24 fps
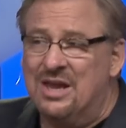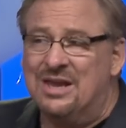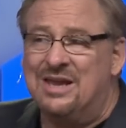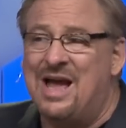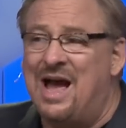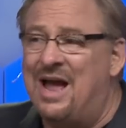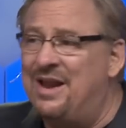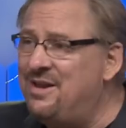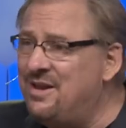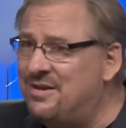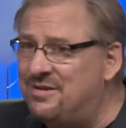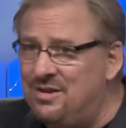
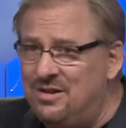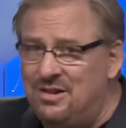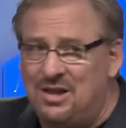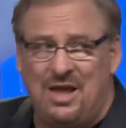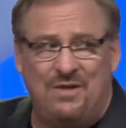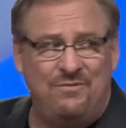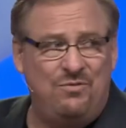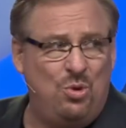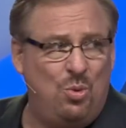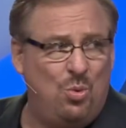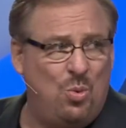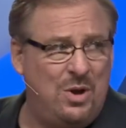God doesn't
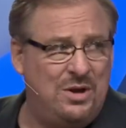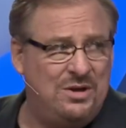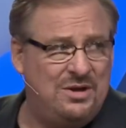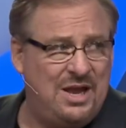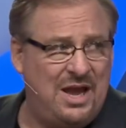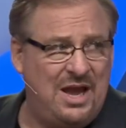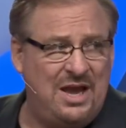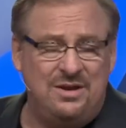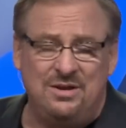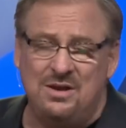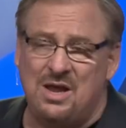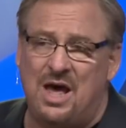love you one
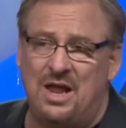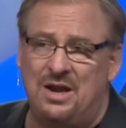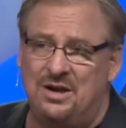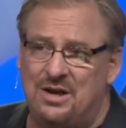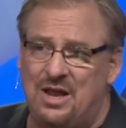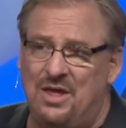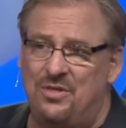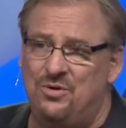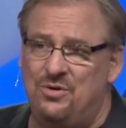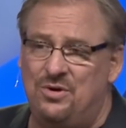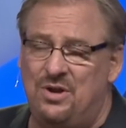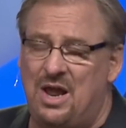day and not
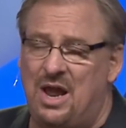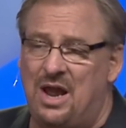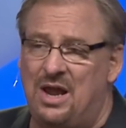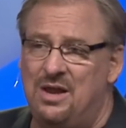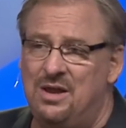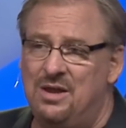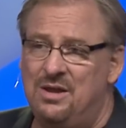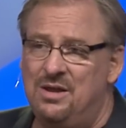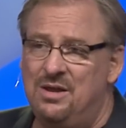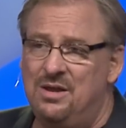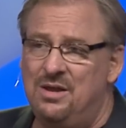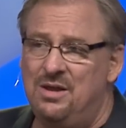another day.